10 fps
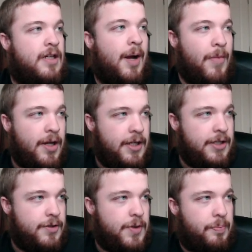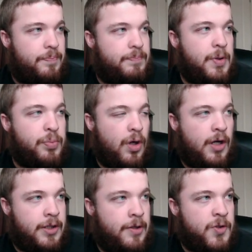I'm not going to do the
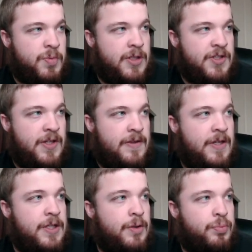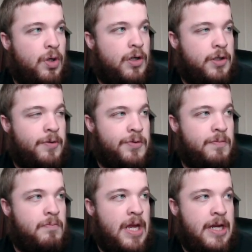Broncos because I think the Broncos
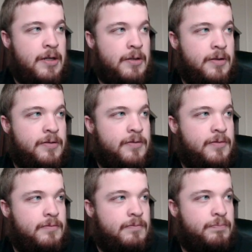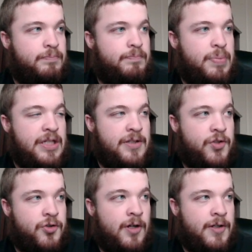may be in
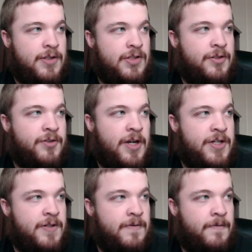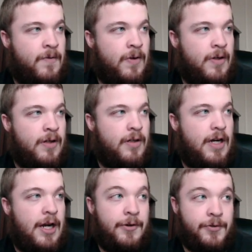strong consideration
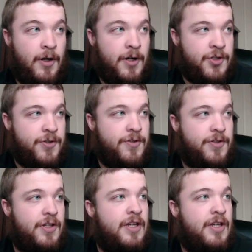for Aaron Rodgers.